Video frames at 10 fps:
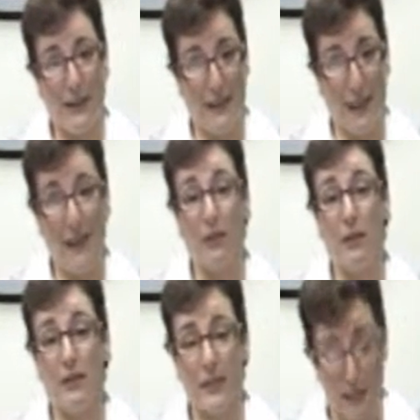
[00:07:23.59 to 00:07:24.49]

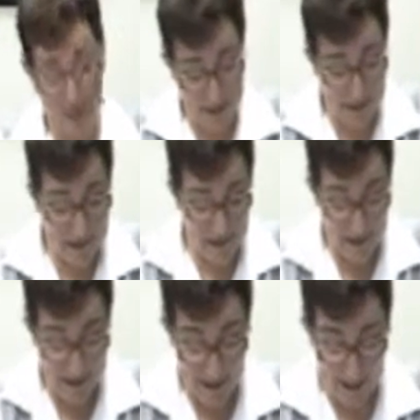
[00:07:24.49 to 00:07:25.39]
sales and things
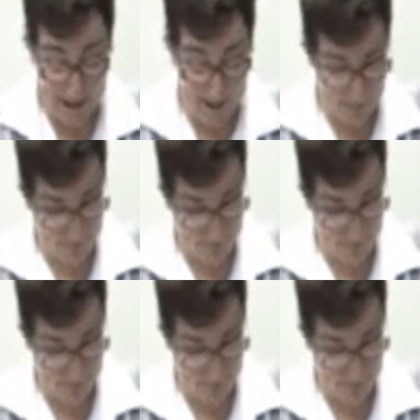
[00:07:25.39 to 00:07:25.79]
like that.